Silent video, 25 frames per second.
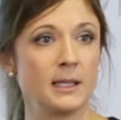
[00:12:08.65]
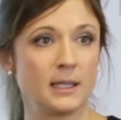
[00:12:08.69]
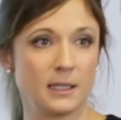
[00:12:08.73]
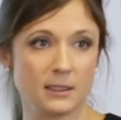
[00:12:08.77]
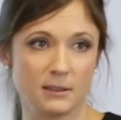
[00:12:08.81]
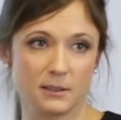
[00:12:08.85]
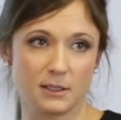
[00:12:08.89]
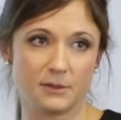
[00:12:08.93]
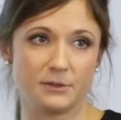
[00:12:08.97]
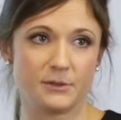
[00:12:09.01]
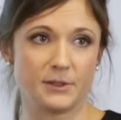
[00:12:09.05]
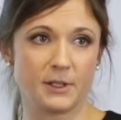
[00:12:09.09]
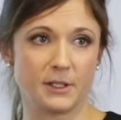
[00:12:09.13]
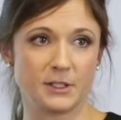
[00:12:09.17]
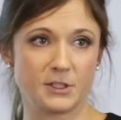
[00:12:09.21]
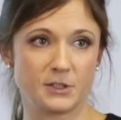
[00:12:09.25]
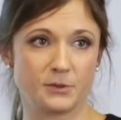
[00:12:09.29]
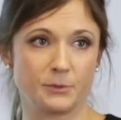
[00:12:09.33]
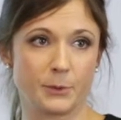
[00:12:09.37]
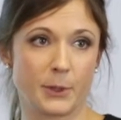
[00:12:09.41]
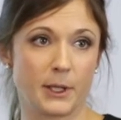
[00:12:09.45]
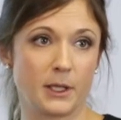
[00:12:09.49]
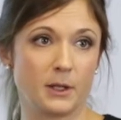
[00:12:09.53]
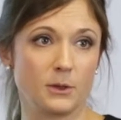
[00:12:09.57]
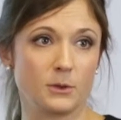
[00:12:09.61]
yield
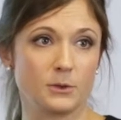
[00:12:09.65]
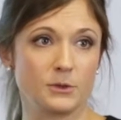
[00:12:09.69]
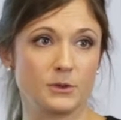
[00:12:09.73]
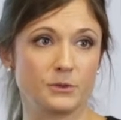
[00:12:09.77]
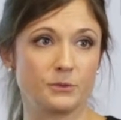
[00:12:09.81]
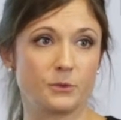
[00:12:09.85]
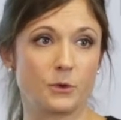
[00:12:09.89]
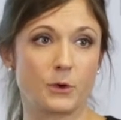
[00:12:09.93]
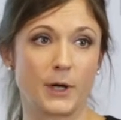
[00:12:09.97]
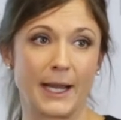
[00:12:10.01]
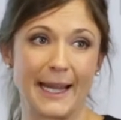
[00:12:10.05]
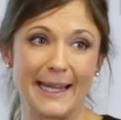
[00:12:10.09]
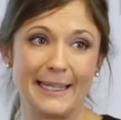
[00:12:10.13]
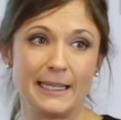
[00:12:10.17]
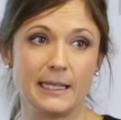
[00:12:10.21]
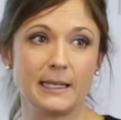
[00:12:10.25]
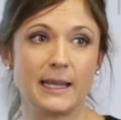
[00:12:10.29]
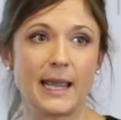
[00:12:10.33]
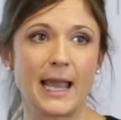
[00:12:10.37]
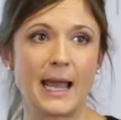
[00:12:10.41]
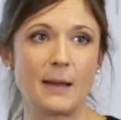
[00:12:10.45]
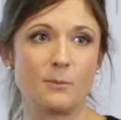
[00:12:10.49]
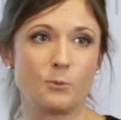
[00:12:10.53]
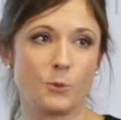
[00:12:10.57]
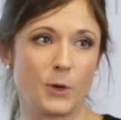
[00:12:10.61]
definition we use for any
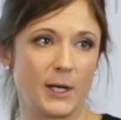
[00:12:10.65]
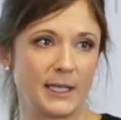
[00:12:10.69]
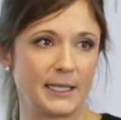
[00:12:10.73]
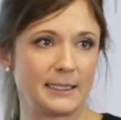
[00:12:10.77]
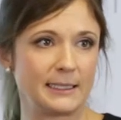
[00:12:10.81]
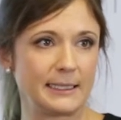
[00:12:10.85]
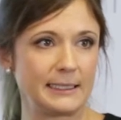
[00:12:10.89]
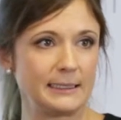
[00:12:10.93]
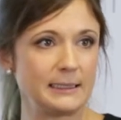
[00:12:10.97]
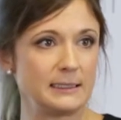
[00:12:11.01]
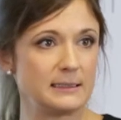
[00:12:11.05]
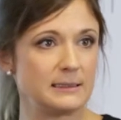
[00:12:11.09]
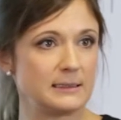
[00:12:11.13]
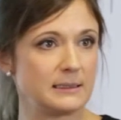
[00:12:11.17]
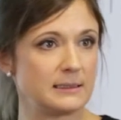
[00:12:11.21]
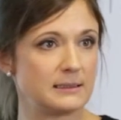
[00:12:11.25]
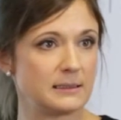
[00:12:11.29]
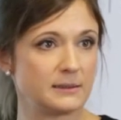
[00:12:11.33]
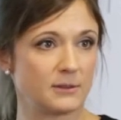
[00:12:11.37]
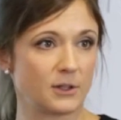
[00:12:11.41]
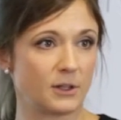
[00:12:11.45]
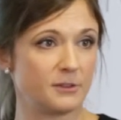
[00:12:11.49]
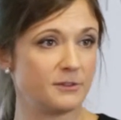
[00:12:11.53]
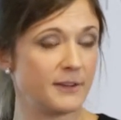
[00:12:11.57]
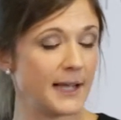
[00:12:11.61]
cap-weighted indices
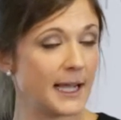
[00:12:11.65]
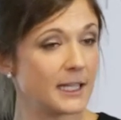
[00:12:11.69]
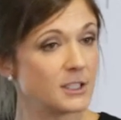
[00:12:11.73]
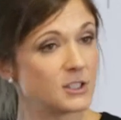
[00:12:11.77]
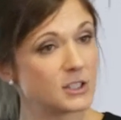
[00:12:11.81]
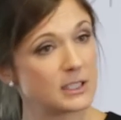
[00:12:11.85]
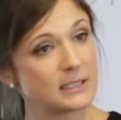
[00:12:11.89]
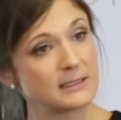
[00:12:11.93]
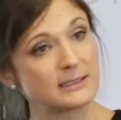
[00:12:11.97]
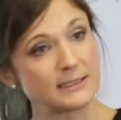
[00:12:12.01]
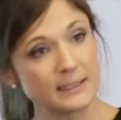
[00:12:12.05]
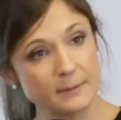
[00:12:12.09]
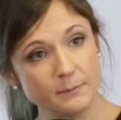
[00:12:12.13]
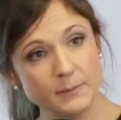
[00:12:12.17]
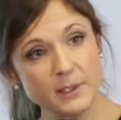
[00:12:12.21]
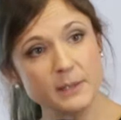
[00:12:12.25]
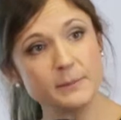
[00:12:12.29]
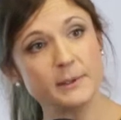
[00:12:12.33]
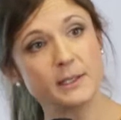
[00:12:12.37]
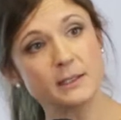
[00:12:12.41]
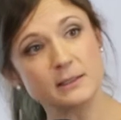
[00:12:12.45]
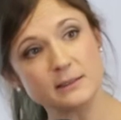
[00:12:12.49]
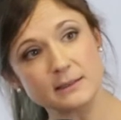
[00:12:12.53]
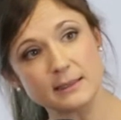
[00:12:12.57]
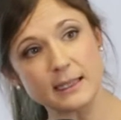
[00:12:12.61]
in our fact sheet,
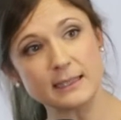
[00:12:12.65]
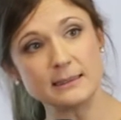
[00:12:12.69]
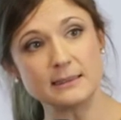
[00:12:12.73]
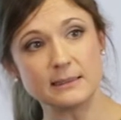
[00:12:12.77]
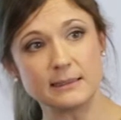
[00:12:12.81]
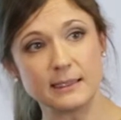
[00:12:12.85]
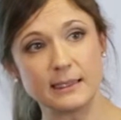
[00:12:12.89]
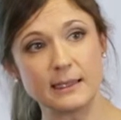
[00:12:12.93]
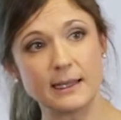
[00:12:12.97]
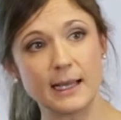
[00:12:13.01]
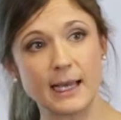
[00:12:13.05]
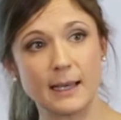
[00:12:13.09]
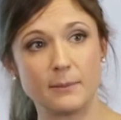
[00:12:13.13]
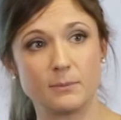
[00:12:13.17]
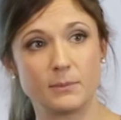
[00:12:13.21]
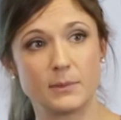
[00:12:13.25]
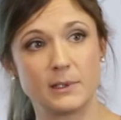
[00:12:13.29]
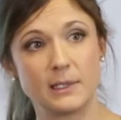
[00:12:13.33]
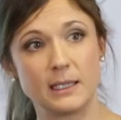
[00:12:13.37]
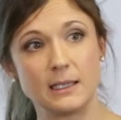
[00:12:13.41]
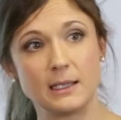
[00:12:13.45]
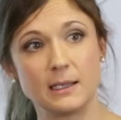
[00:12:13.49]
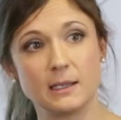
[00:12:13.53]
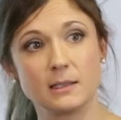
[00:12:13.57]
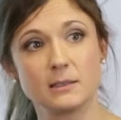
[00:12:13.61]
simply because that's the
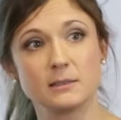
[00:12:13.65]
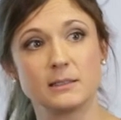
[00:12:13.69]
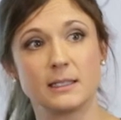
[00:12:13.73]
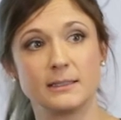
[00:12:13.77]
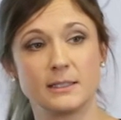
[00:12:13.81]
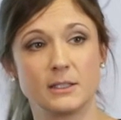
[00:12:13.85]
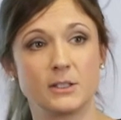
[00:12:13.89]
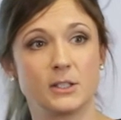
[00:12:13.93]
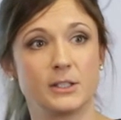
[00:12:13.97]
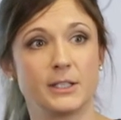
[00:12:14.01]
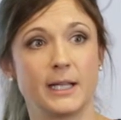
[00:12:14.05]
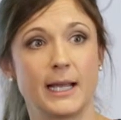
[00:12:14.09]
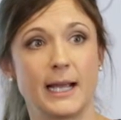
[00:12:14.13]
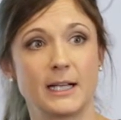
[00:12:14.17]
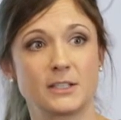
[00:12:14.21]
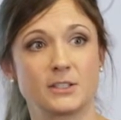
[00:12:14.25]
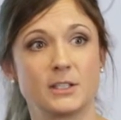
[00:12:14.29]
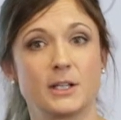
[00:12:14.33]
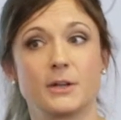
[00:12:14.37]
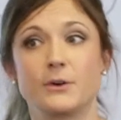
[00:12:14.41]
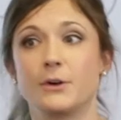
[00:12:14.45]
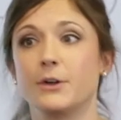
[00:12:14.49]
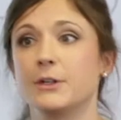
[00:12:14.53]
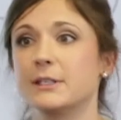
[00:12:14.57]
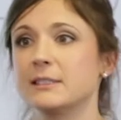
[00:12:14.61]
yield that you're going to
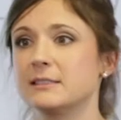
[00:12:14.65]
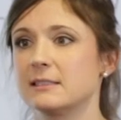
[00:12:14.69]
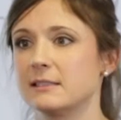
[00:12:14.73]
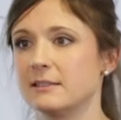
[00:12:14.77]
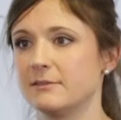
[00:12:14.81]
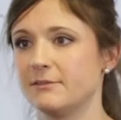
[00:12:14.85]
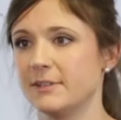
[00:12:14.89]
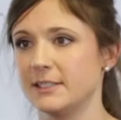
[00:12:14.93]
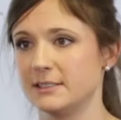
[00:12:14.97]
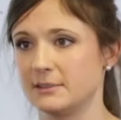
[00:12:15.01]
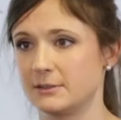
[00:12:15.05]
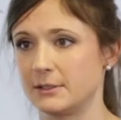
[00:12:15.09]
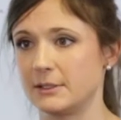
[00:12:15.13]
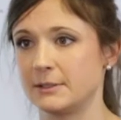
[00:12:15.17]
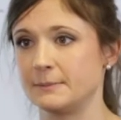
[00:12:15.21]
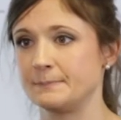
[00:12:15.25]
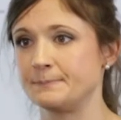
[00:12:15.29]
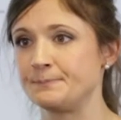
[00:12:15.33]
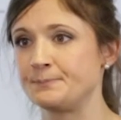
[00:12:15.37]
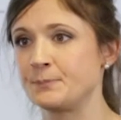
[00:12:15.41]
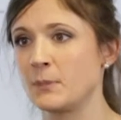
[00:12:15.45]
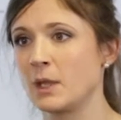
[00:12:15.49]
actually earn as an investor.